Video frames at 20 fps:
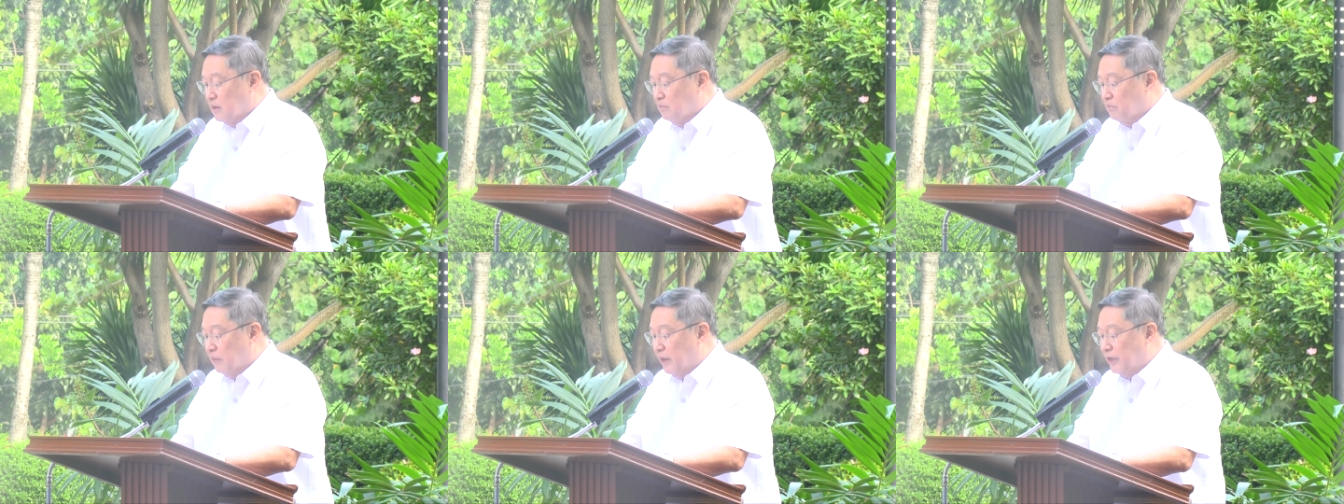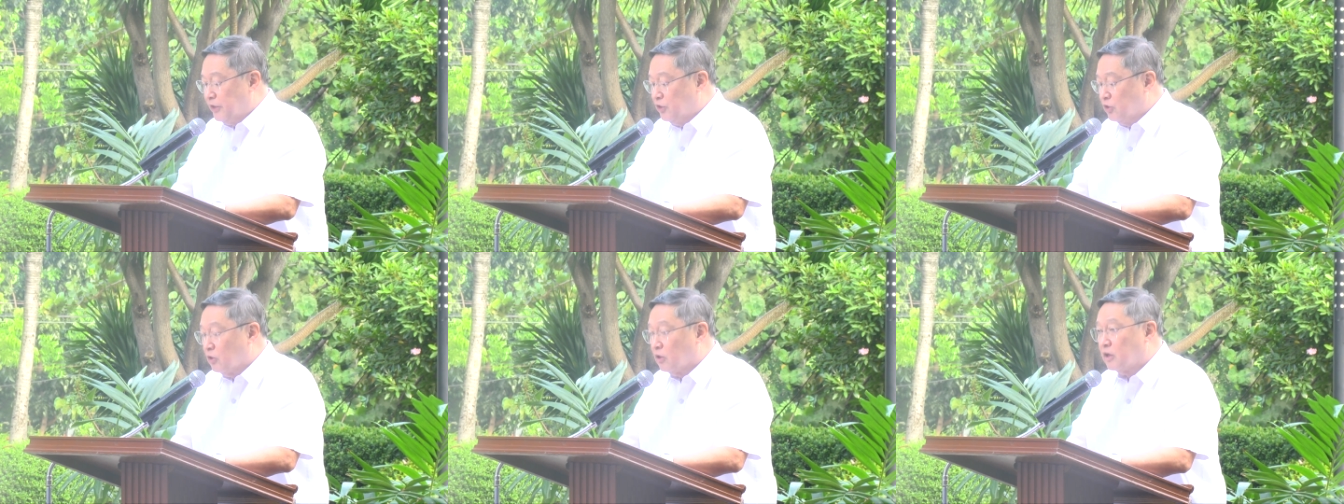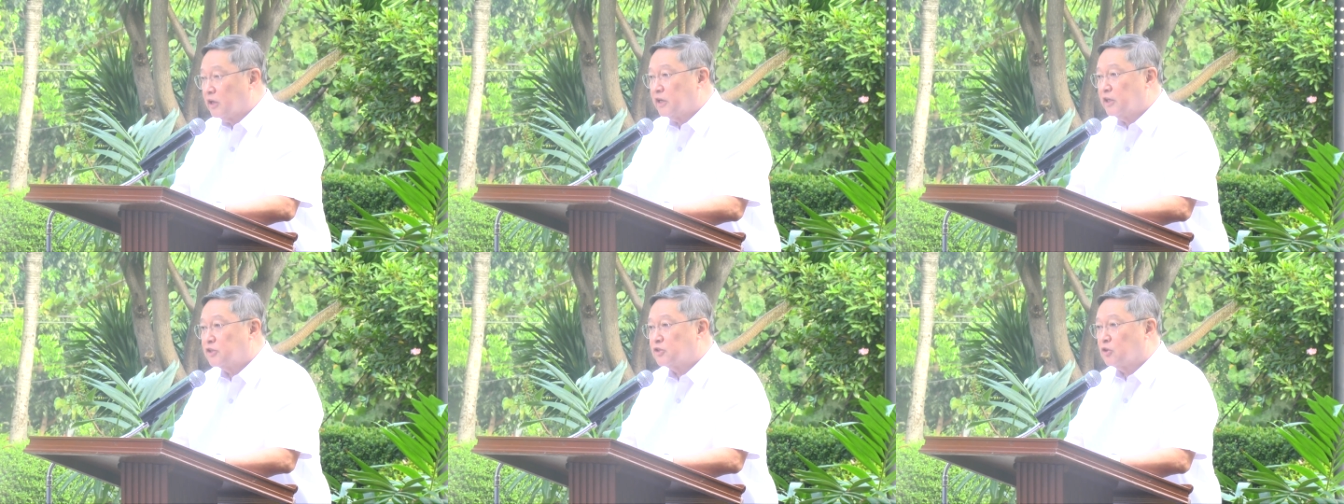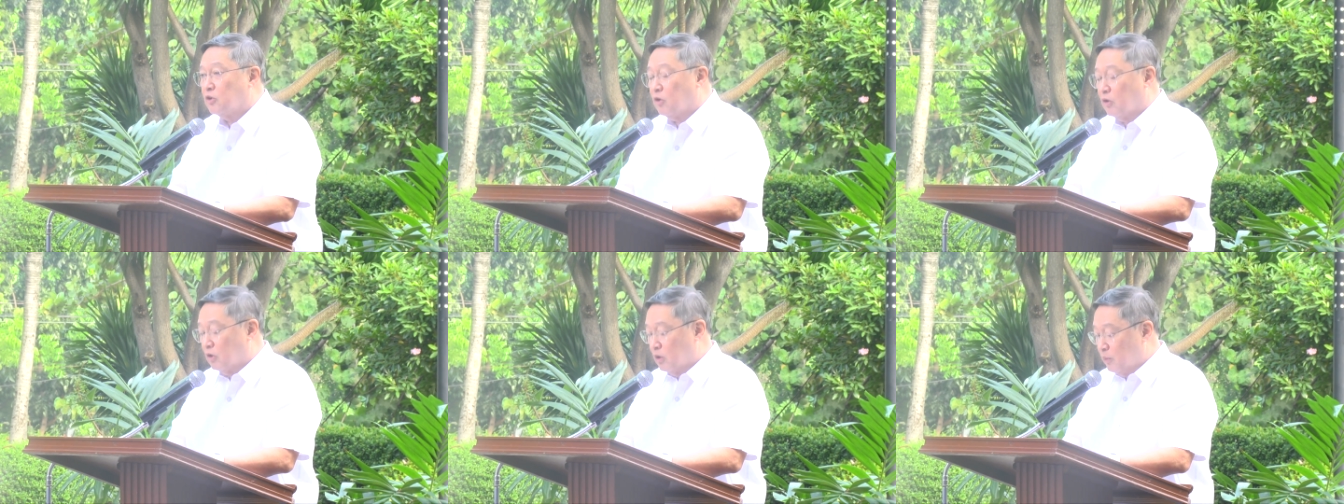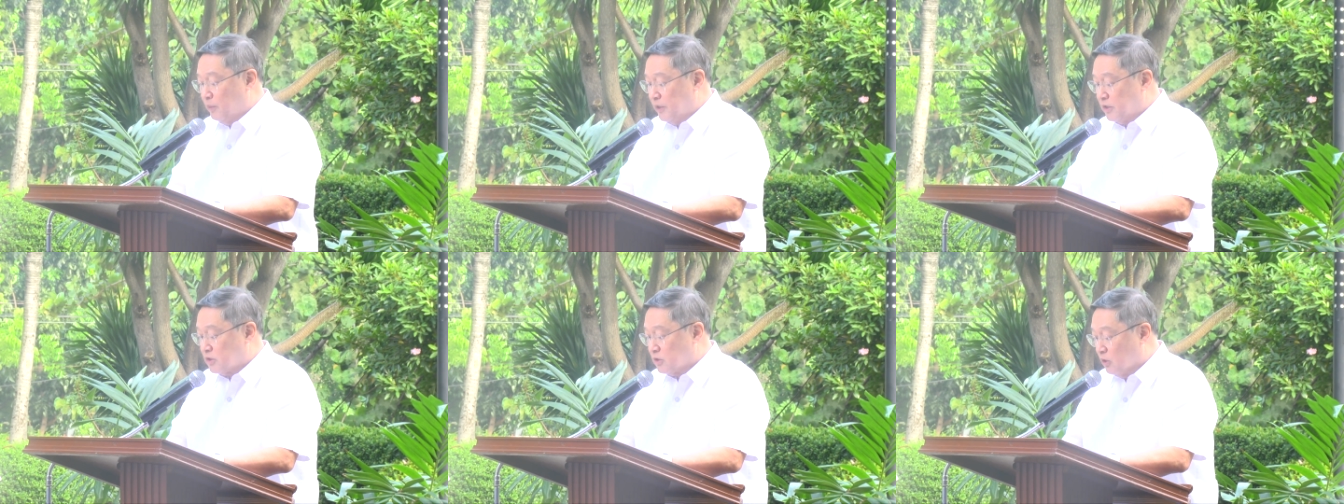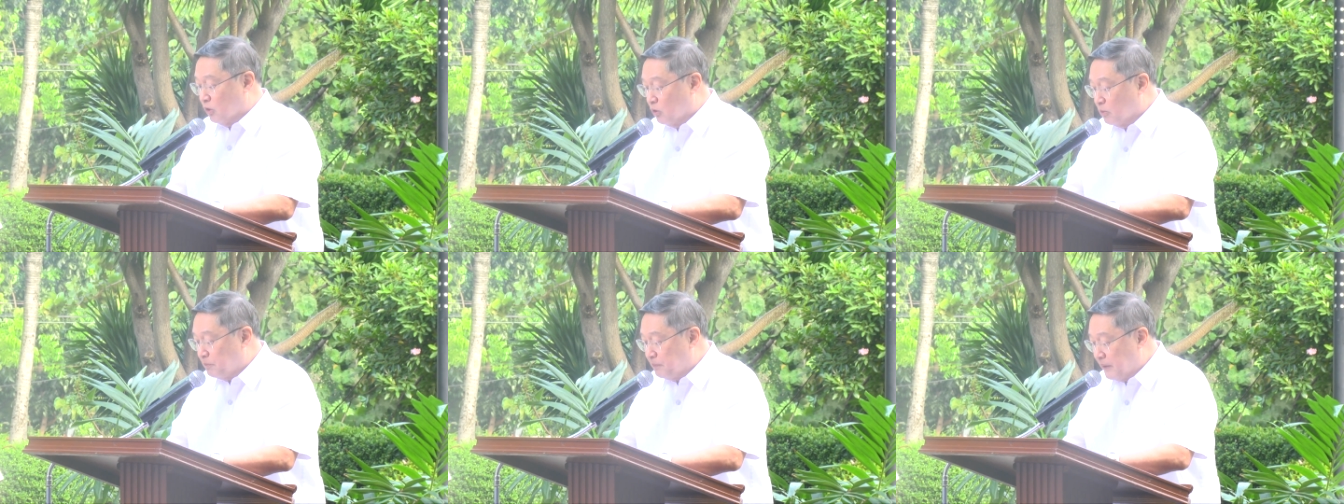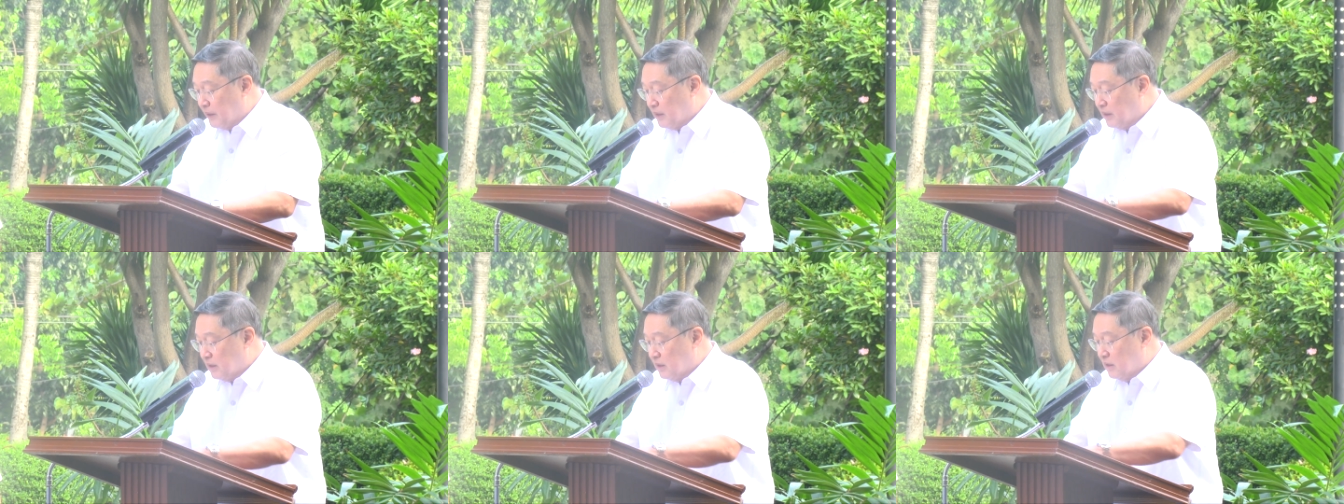My door is always
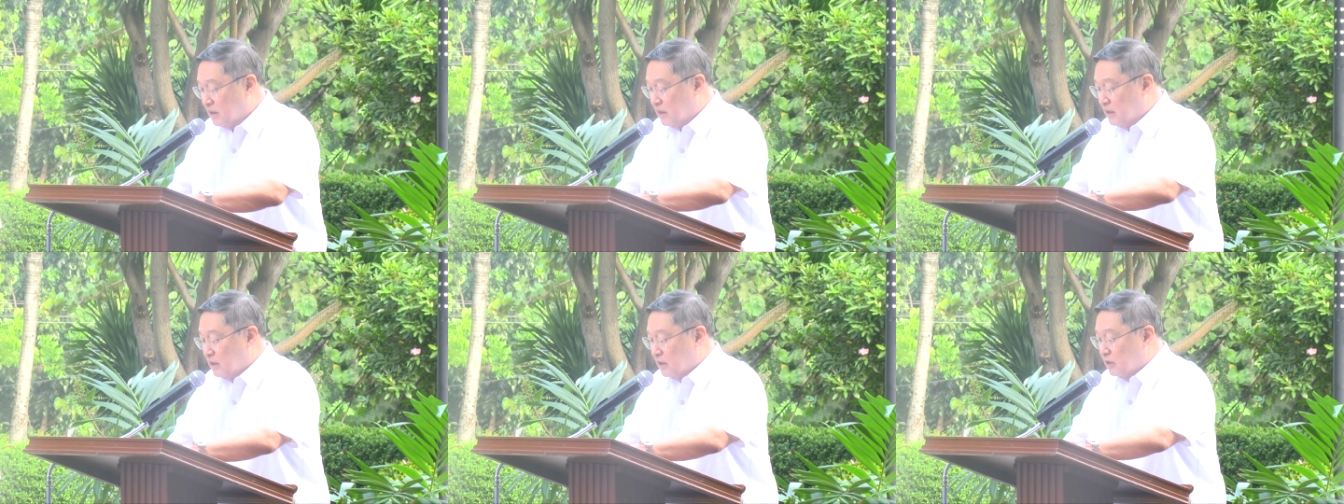open